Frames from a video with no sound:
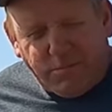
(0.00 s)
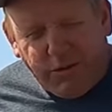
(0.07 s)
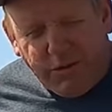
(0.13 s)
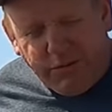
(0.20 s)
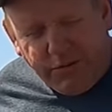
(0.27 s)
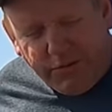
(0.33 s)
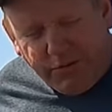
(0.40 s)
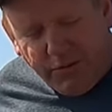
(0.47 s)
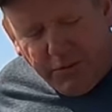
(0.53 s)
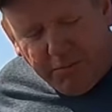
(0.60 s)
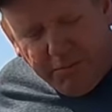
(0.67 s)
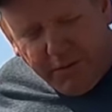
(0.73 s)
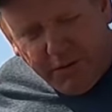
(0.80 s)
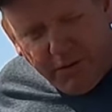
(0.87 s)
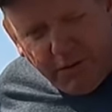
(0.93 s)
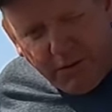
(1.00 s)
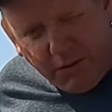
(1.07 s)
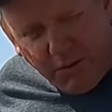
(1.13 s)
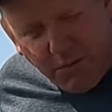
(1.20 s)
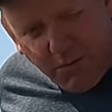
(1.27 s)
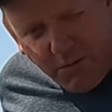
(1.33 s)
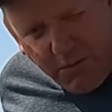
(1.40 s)
Well, there's still beer in the
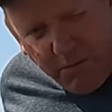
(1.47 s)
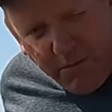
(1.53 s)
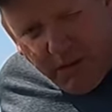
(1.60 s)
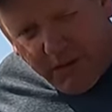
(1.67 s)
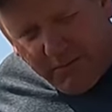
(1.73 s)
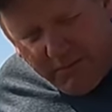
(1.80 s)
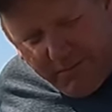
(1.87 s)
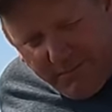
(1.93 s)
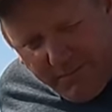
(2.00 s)
cooler, but